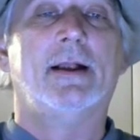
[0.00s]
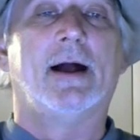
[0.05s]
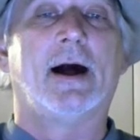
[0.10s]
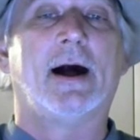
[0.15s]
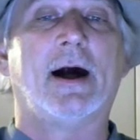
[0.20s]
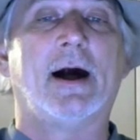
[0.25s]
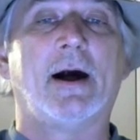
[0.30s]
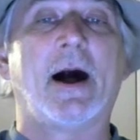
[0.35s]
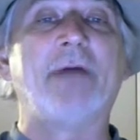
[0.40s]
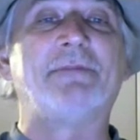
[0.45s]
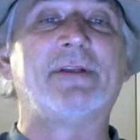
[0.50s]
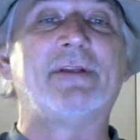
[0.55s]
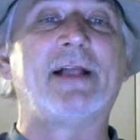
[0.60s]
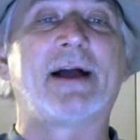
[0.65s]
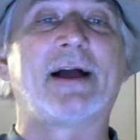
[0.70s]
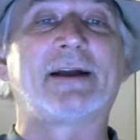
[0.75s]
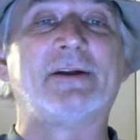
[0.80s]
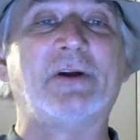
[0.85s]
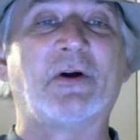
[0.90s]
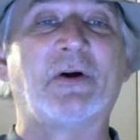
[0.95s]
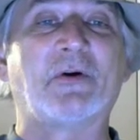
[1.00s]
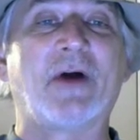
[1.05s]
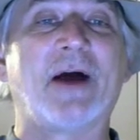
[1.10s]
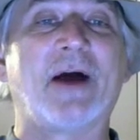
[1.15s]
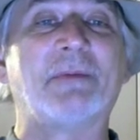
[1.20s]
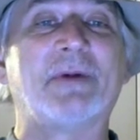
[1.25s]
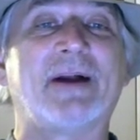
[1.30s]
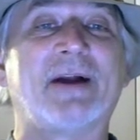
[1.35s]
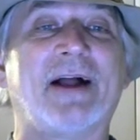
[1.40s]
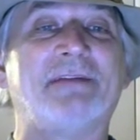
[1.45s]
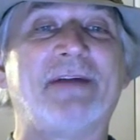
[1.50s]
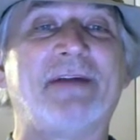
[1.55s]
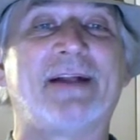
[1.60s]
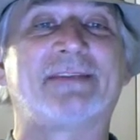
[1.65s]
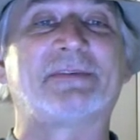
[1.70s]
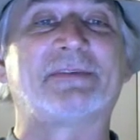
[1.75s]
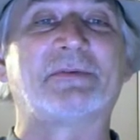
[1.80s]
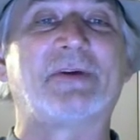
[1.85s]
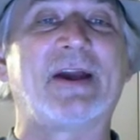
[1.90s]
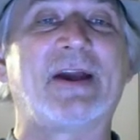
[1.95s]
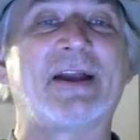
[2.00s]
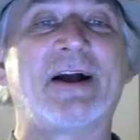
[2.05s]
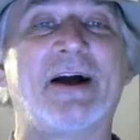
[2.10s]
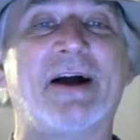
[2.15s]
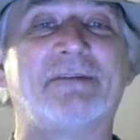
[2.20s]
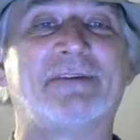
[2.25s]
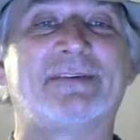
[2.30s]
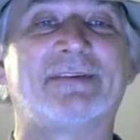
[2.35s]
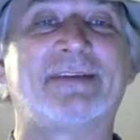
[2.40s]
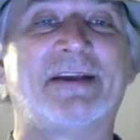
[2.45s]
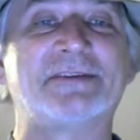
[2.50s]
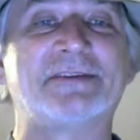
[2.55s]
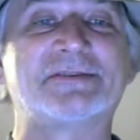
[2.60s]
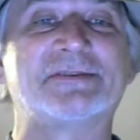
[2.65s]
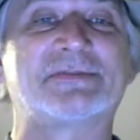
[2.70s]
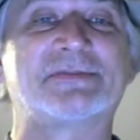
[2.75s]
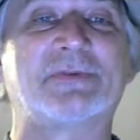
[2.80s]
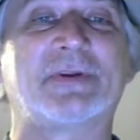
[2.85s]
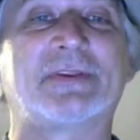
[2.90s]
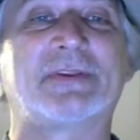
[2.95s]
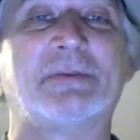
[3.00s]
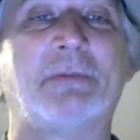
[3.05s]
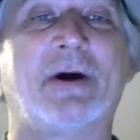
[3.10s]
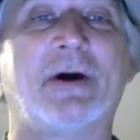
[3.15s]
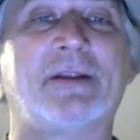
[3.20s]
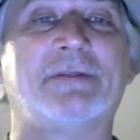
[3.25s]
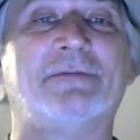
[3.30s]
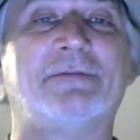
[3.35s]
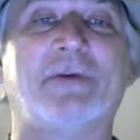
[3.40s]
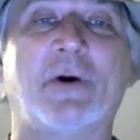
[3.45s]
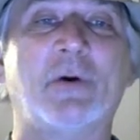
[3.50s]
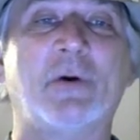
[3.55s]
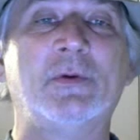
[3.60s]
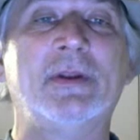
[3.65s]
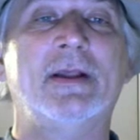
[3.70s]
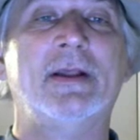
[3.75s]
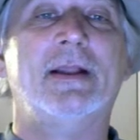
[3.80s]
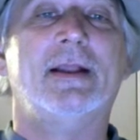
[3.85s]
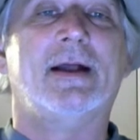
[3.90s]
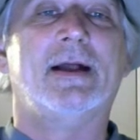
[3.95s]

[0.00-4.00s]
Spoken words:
I feel like I know Robert. I've had some great conversations with him on the phone.